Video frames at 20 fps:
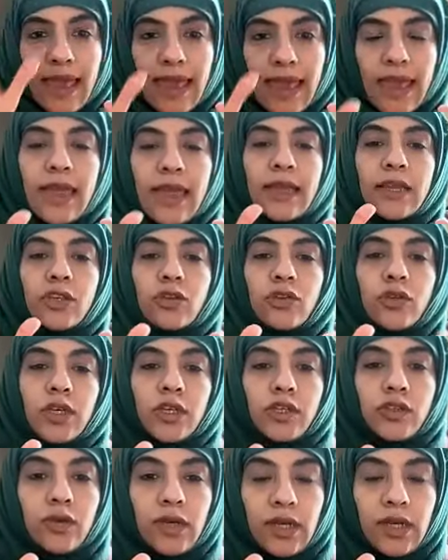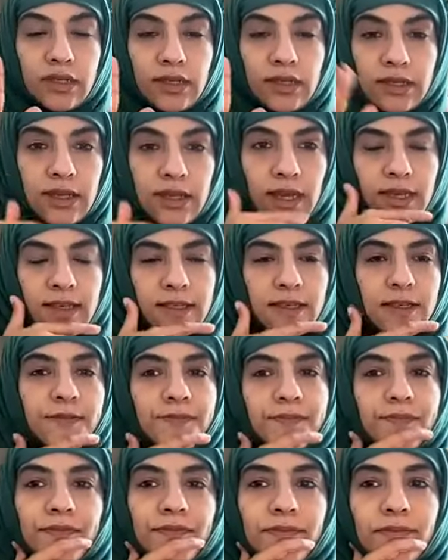and you get to exercise.
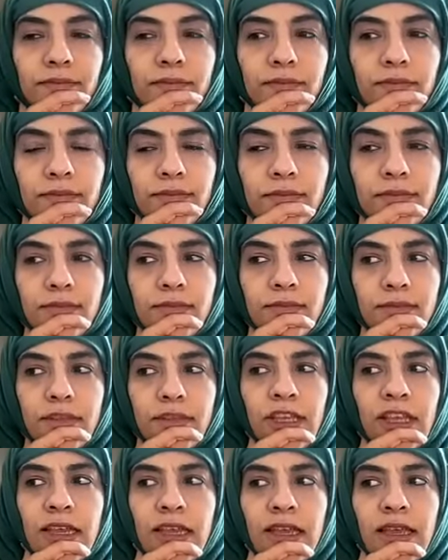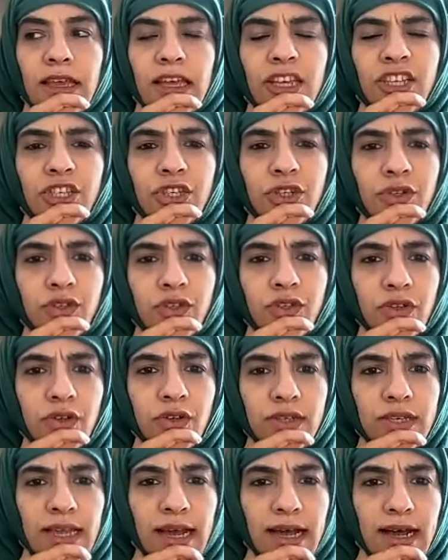And she goes,
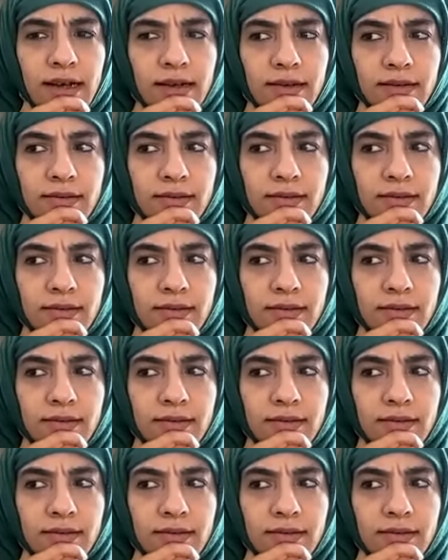oh yeah,